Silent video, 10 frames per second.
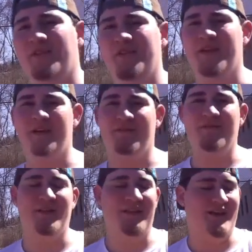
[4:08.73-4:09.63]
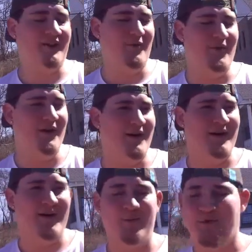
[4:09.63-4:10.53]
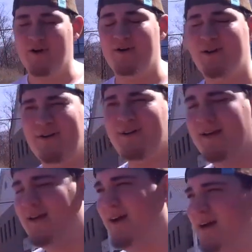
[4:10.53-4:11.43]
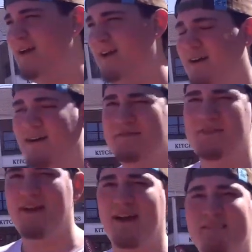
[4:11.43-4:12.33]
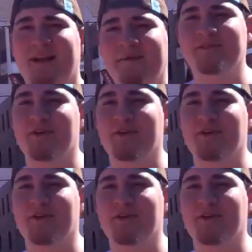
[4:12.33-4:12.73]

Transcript: wasn't like affiliate or partnered. I set up